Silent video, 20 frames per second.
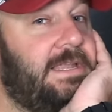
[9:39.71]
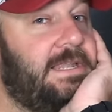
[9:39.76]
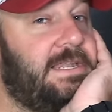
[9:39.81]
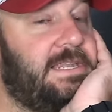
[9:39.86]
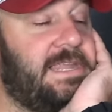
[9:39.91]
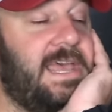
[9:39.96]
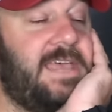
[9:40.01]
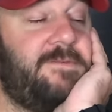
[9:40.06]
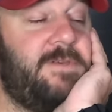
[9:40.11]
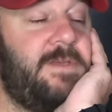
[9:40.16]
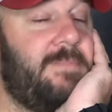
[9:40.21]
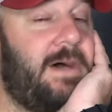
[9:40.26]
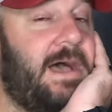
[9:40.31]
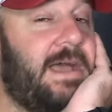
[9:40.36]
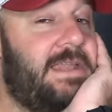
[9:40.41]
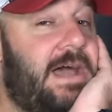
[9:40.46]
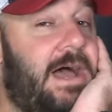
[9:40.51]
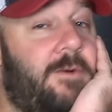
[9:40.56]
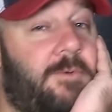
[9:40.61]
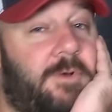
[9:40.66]
Davey
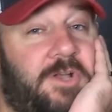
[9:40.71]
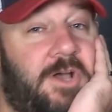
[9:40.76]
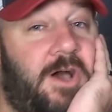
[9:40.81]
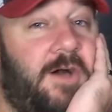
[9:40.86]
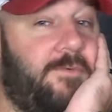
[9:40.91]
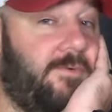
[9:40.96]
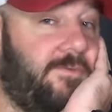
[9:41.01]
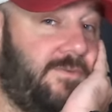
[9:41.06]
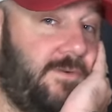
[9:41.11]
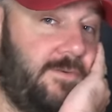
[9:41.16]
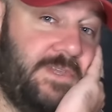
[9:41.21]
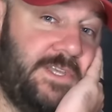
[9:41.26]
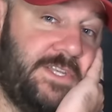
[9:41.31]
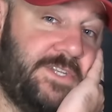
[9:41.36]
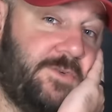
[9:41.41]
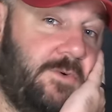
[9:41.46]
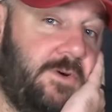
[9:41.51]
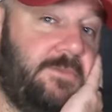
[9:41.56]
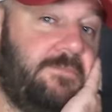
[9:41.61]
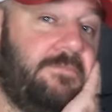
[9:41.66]
might not recover from
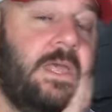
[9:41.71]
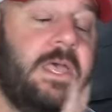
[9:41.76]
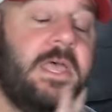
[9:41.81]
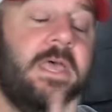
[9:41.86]
this one,